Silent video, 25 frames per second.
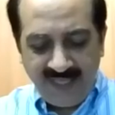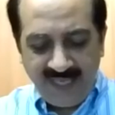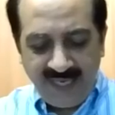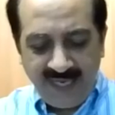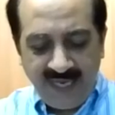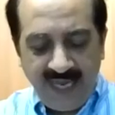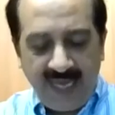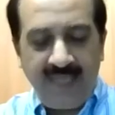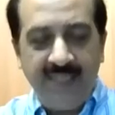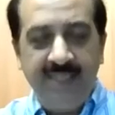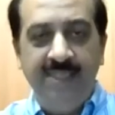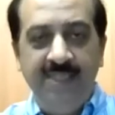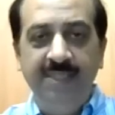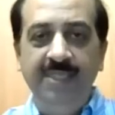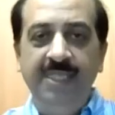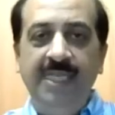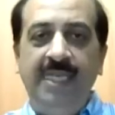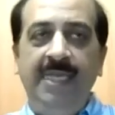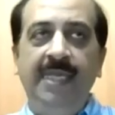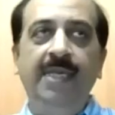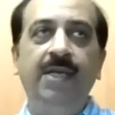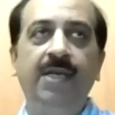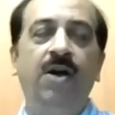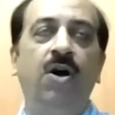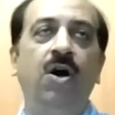think our
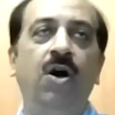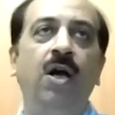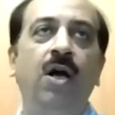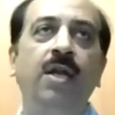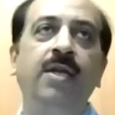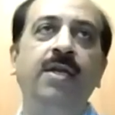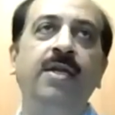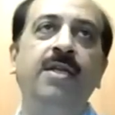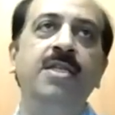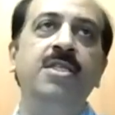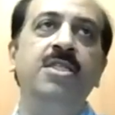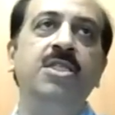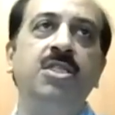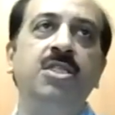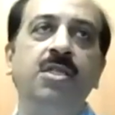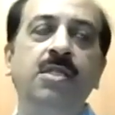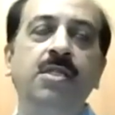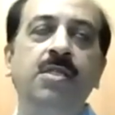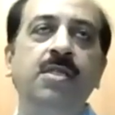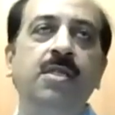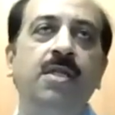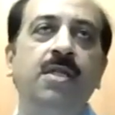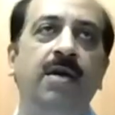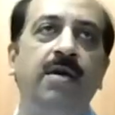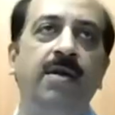journey on
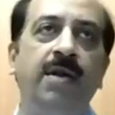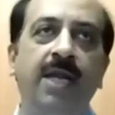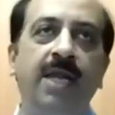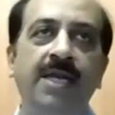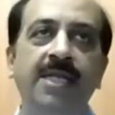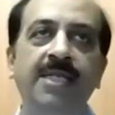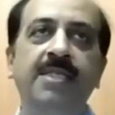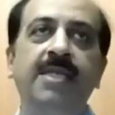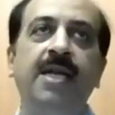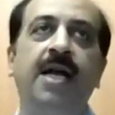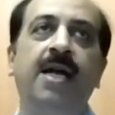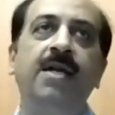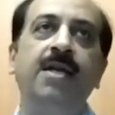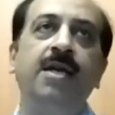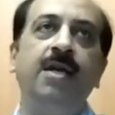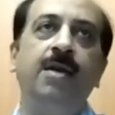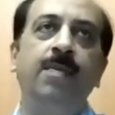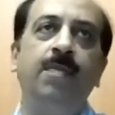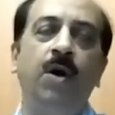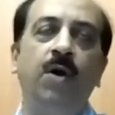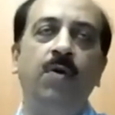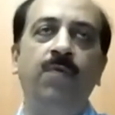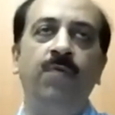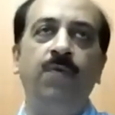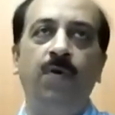digital really started
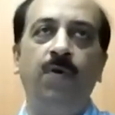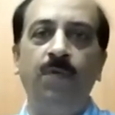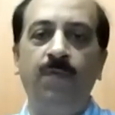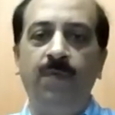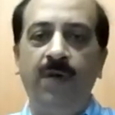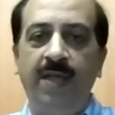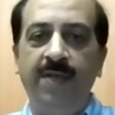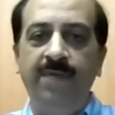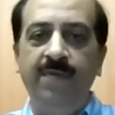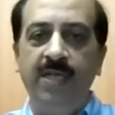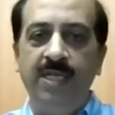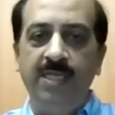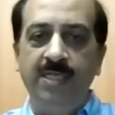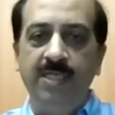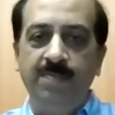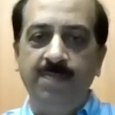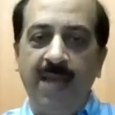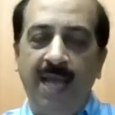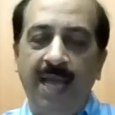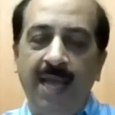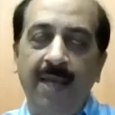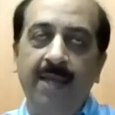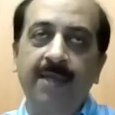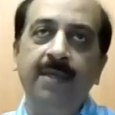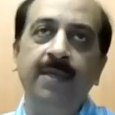about 4 or 5 years
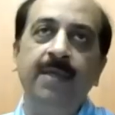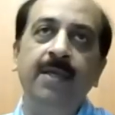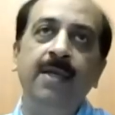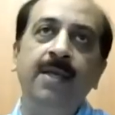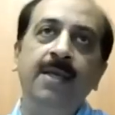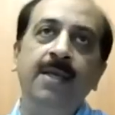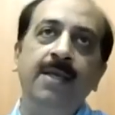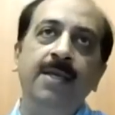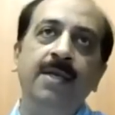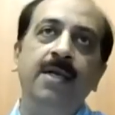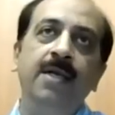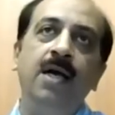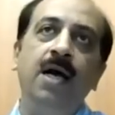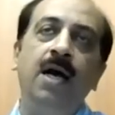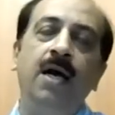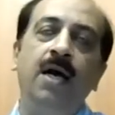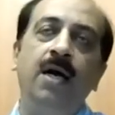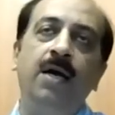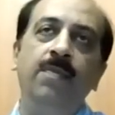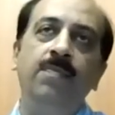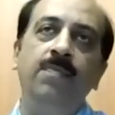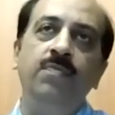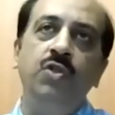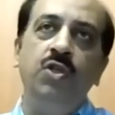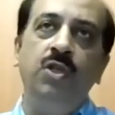back.
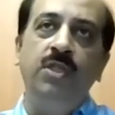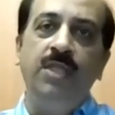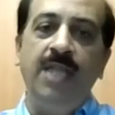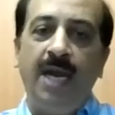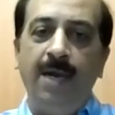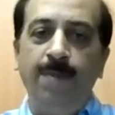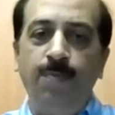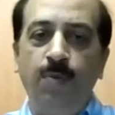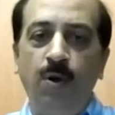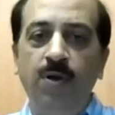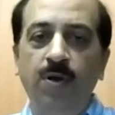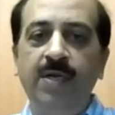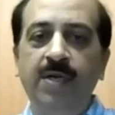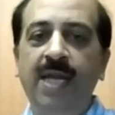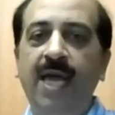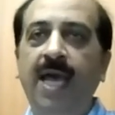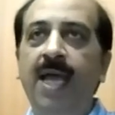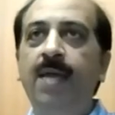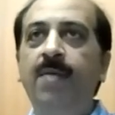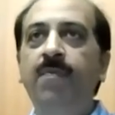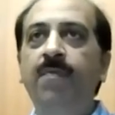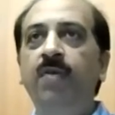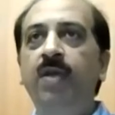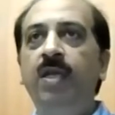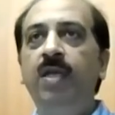So that one
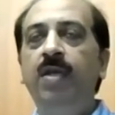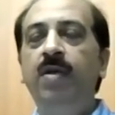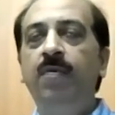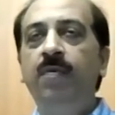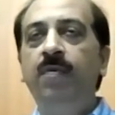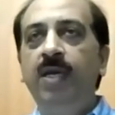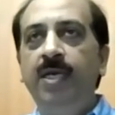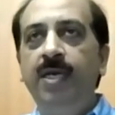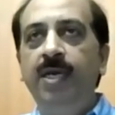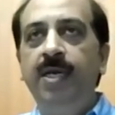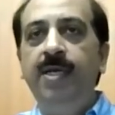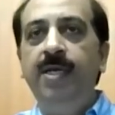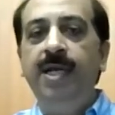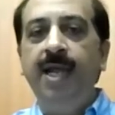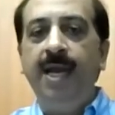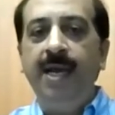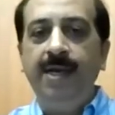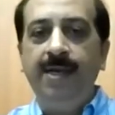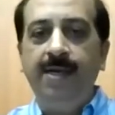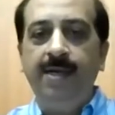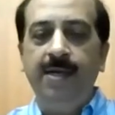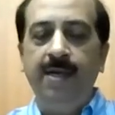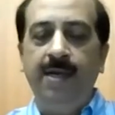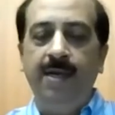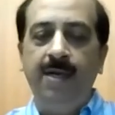time we did
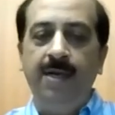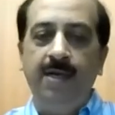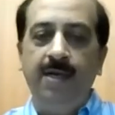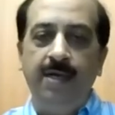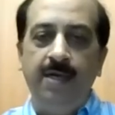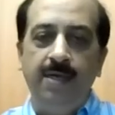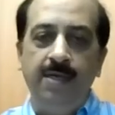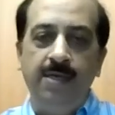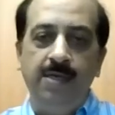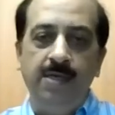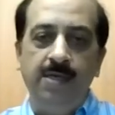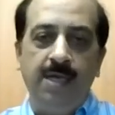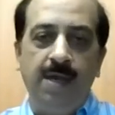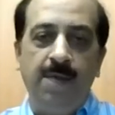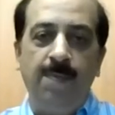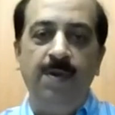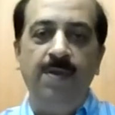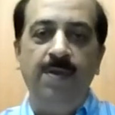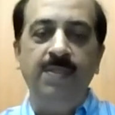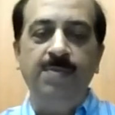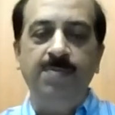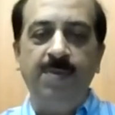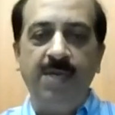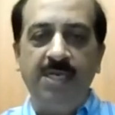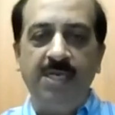get a couple
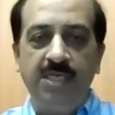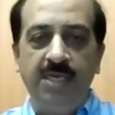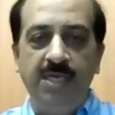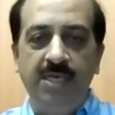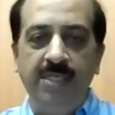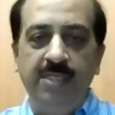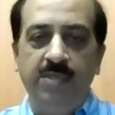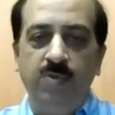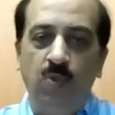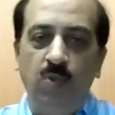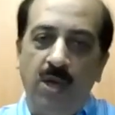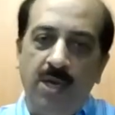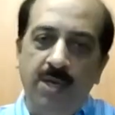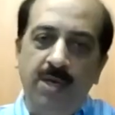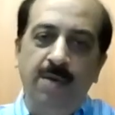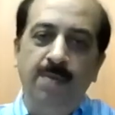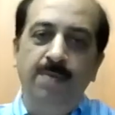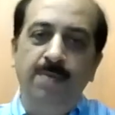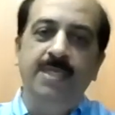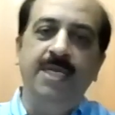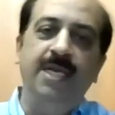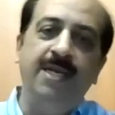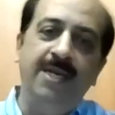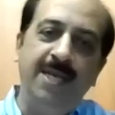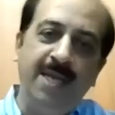of specialists, one
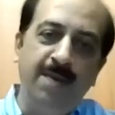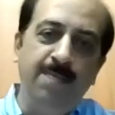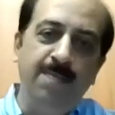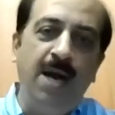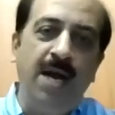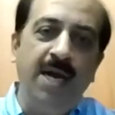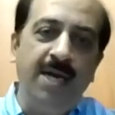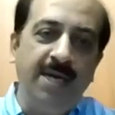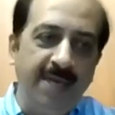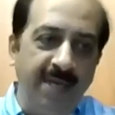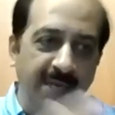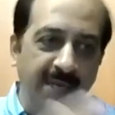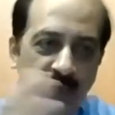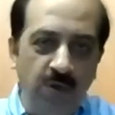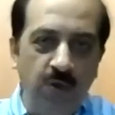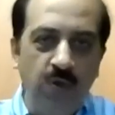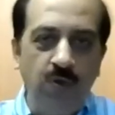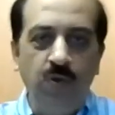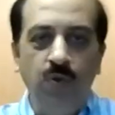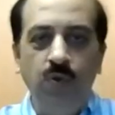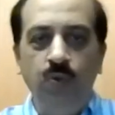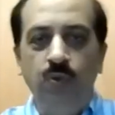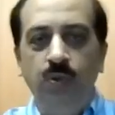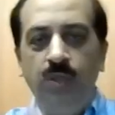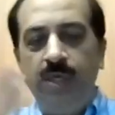in sitting in marketing to
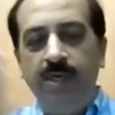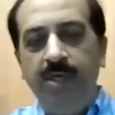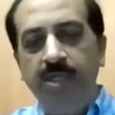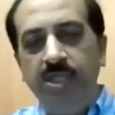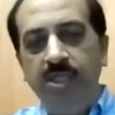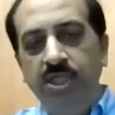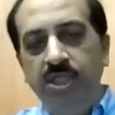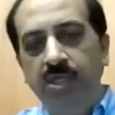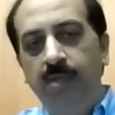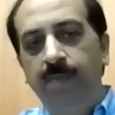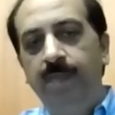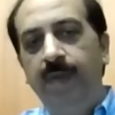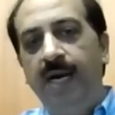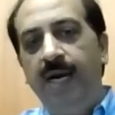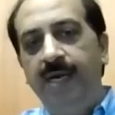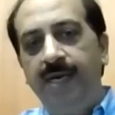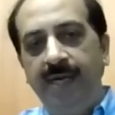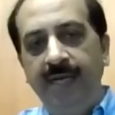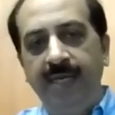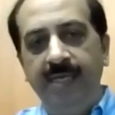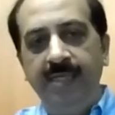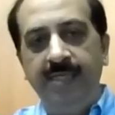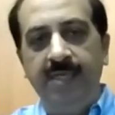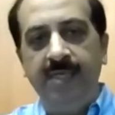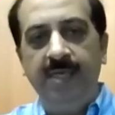do the digital
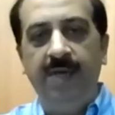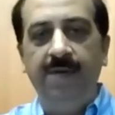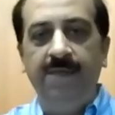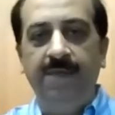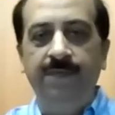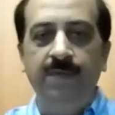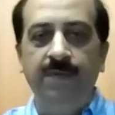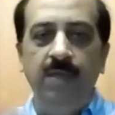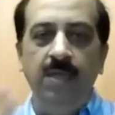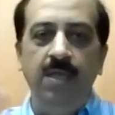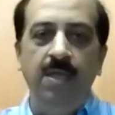marketing stuff,